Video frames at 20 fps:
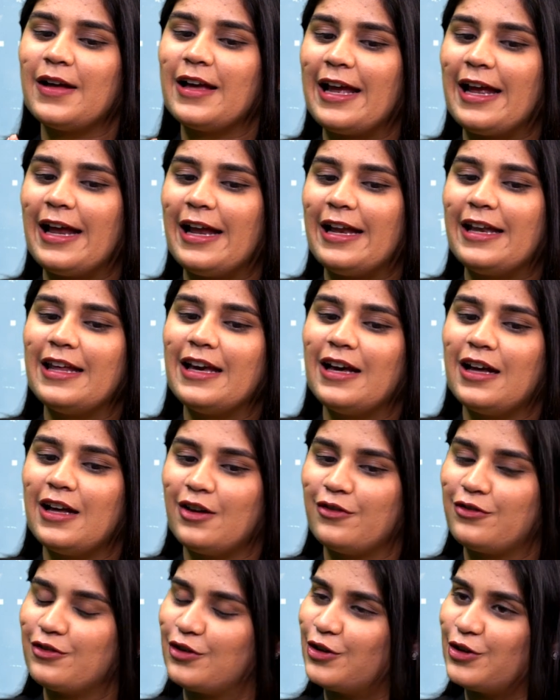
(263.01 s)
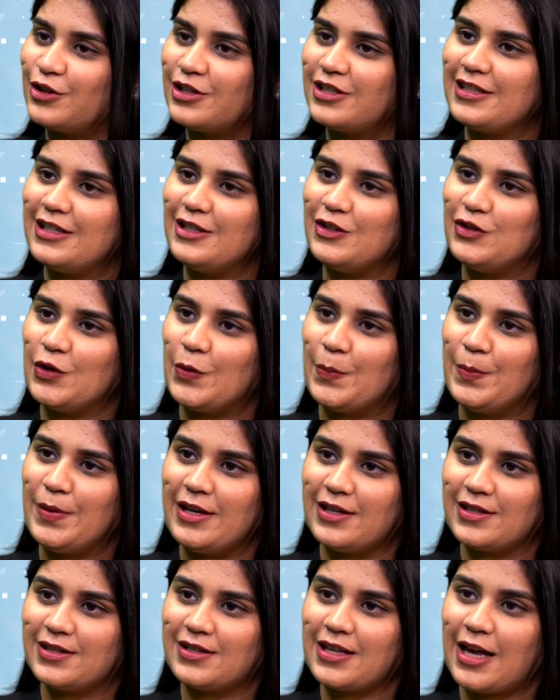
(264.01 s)
India, of course, is your
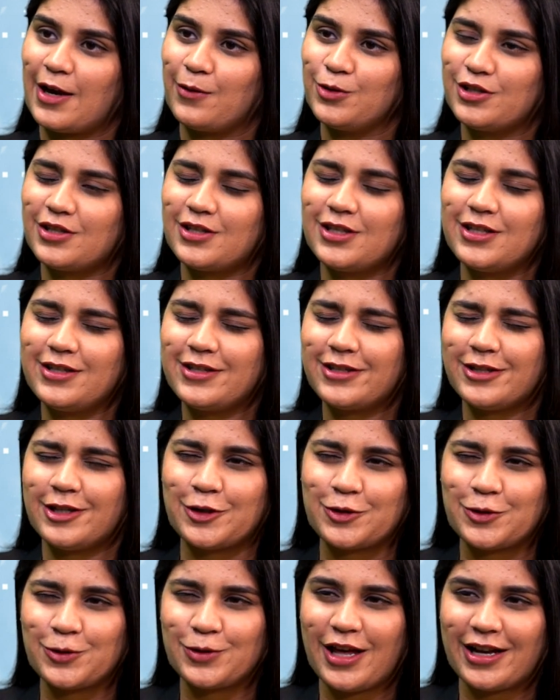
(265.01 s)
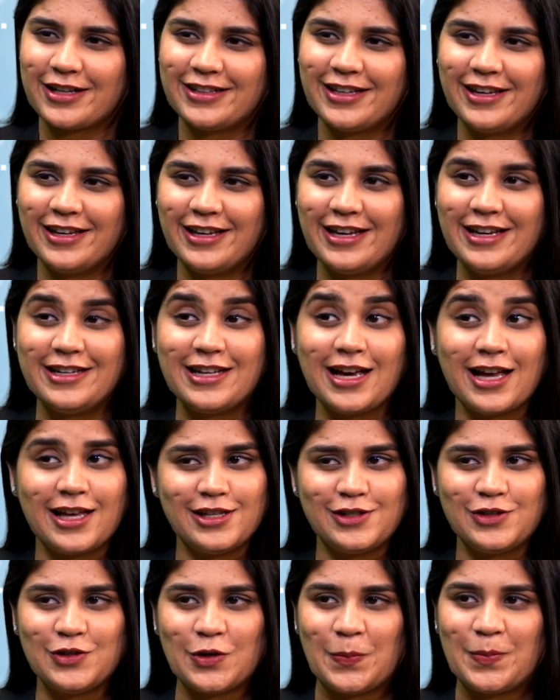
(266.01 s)
base. I would still stick to that thing. India
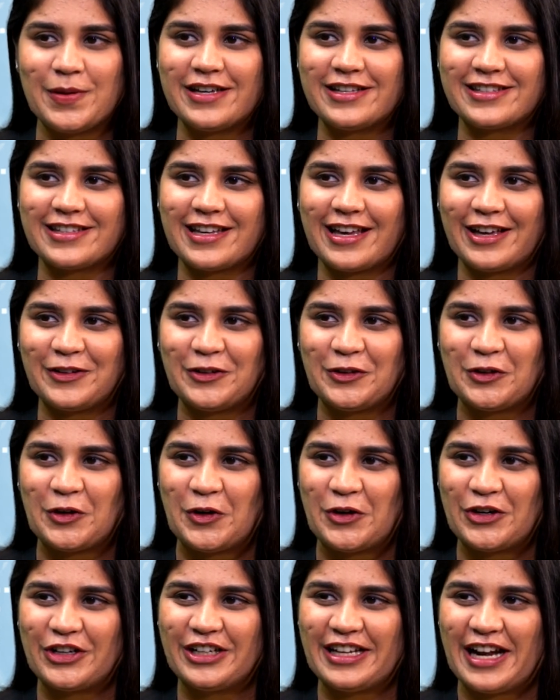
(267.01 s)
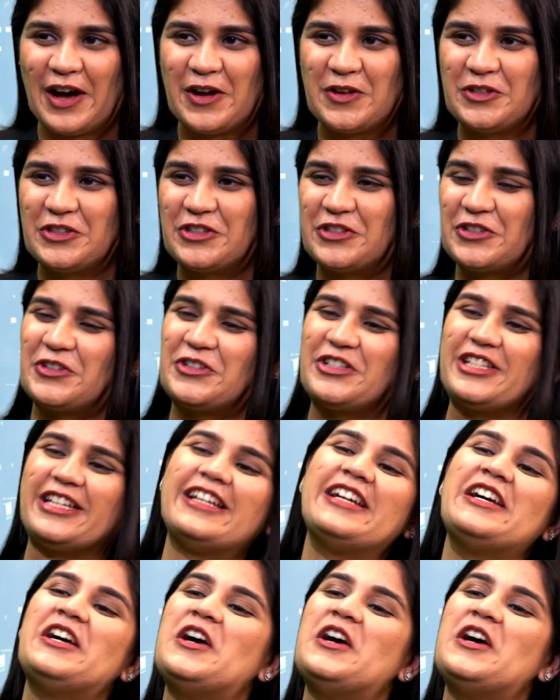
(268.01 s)
is your base and your grounds today.